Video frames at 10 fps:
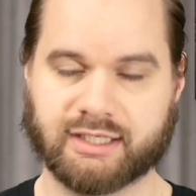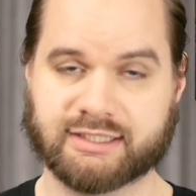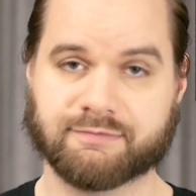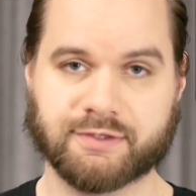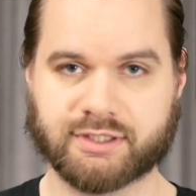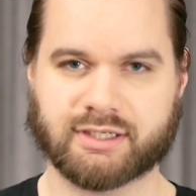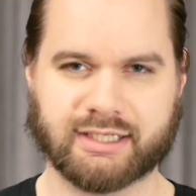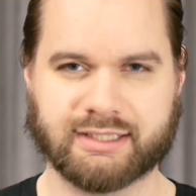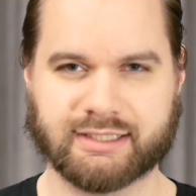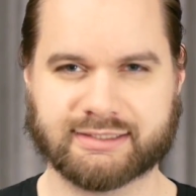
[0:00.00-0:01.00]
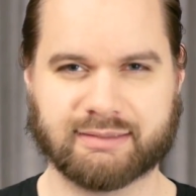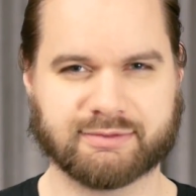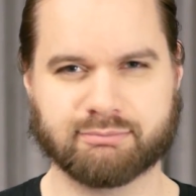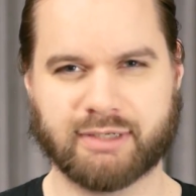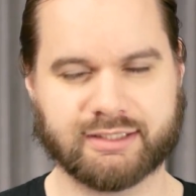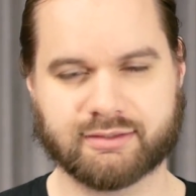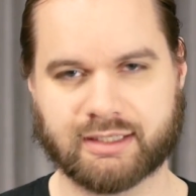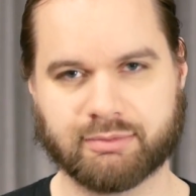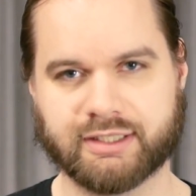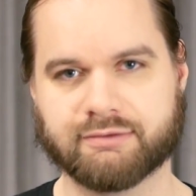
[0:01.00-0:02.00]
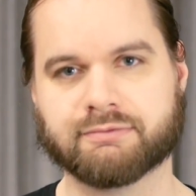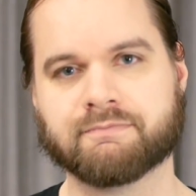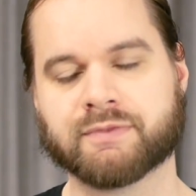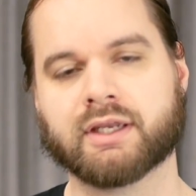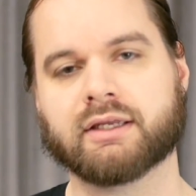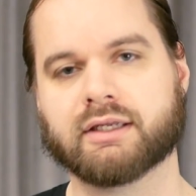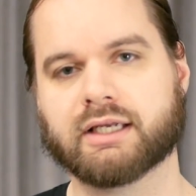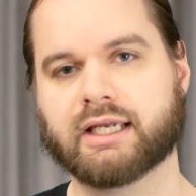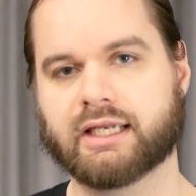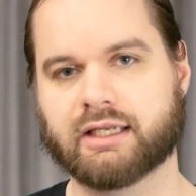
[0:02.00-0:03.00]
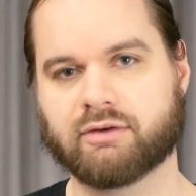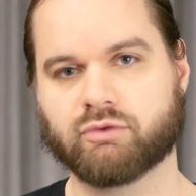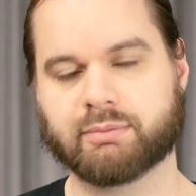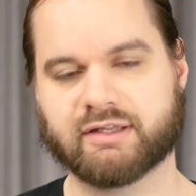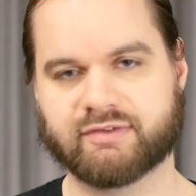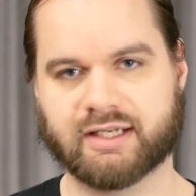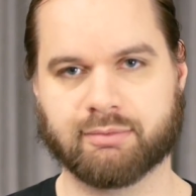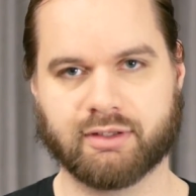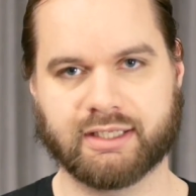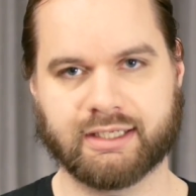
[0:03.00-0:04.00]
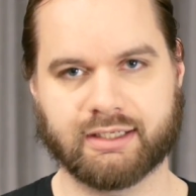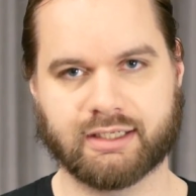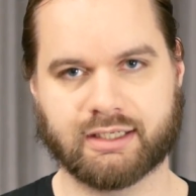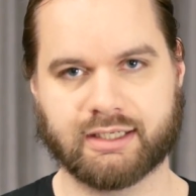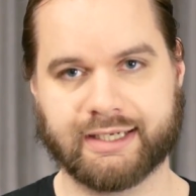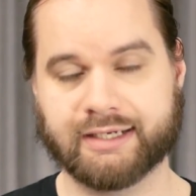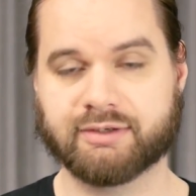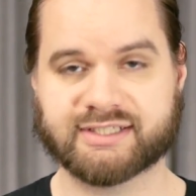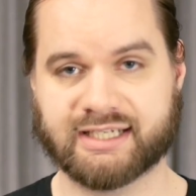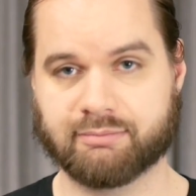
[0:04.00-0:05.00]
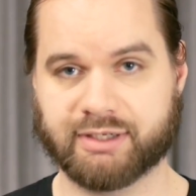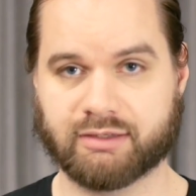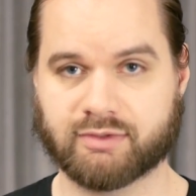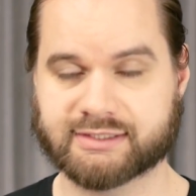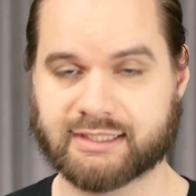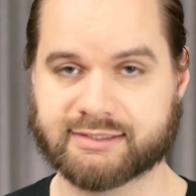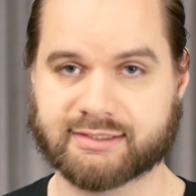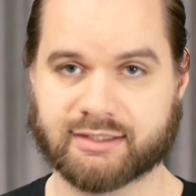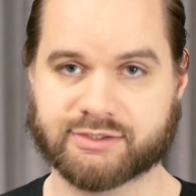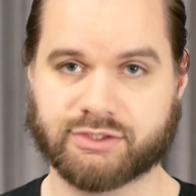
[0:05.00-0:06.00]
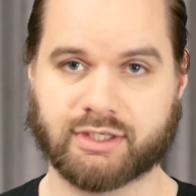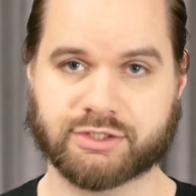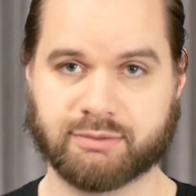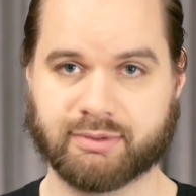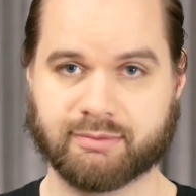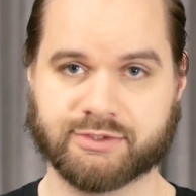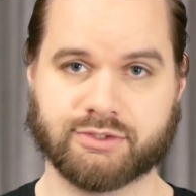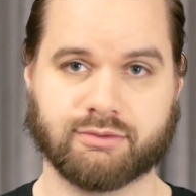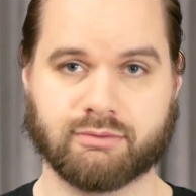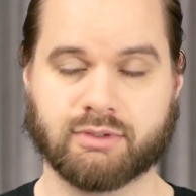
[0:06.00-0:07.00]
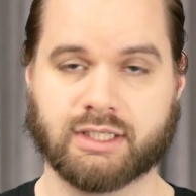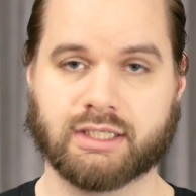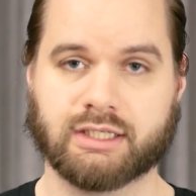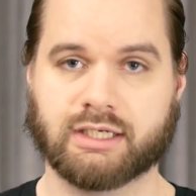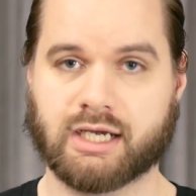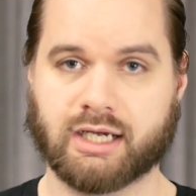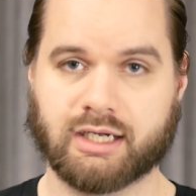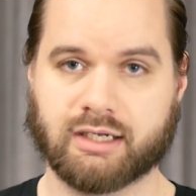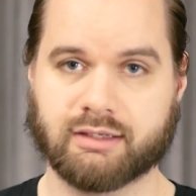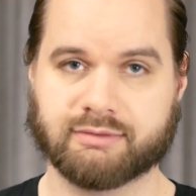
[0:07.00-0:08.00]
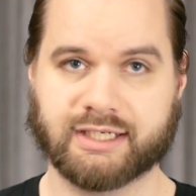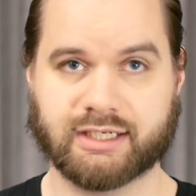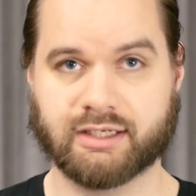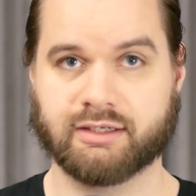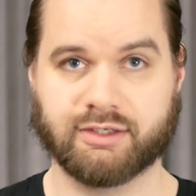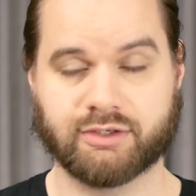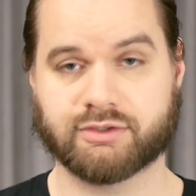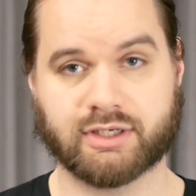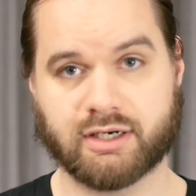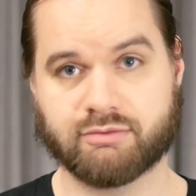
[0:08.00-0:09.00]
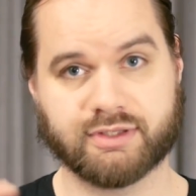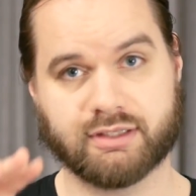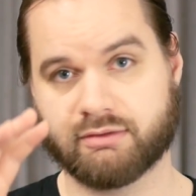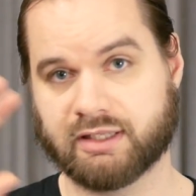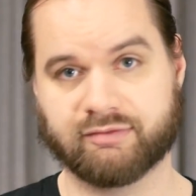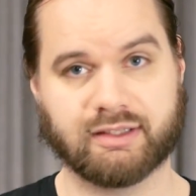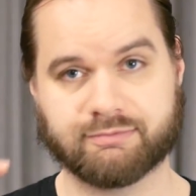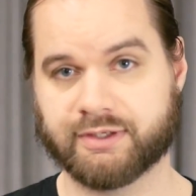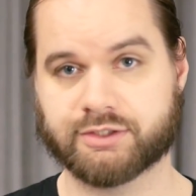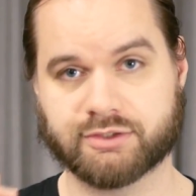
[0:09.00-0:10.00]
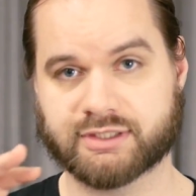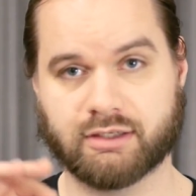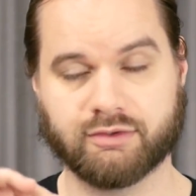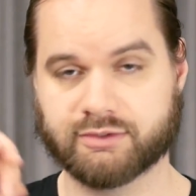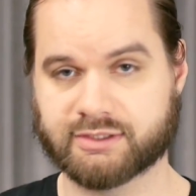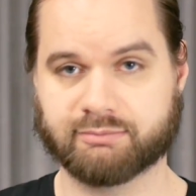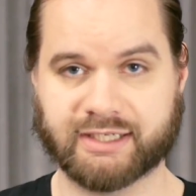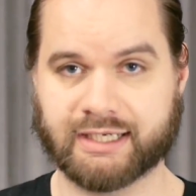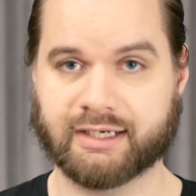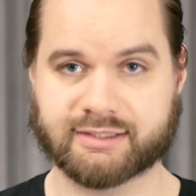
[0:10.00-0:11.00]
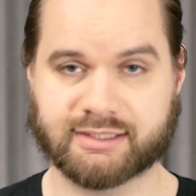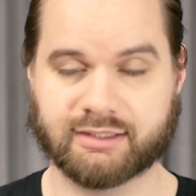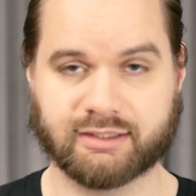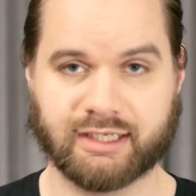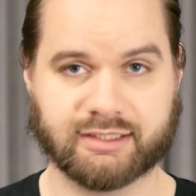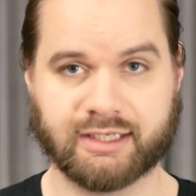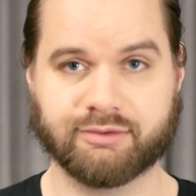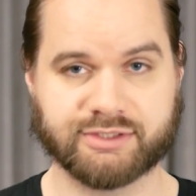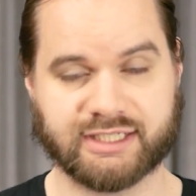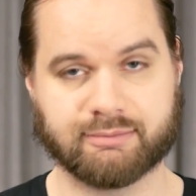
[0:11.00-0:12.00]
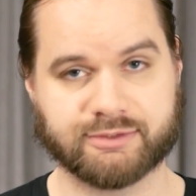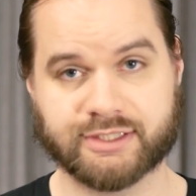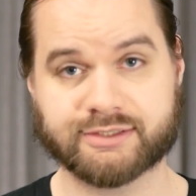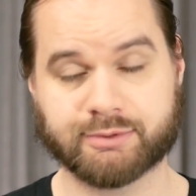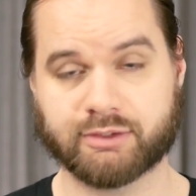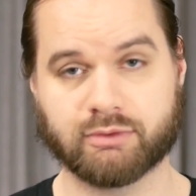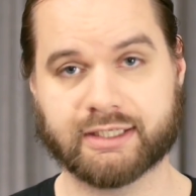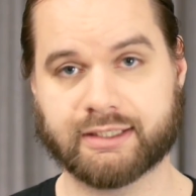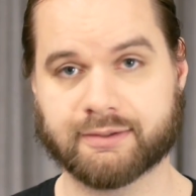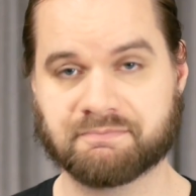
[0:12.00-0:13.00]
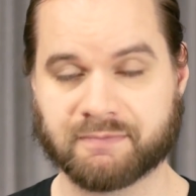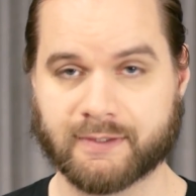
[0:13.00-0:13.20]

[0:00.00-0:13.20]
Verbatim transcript: a different dog, I think his name's Mutt, I believe, it will be available in Henry's campaign once that's done. So you actually be able to get your dog with the level up features and all those mechanics into Henry's game, which that's a pretty cool idea.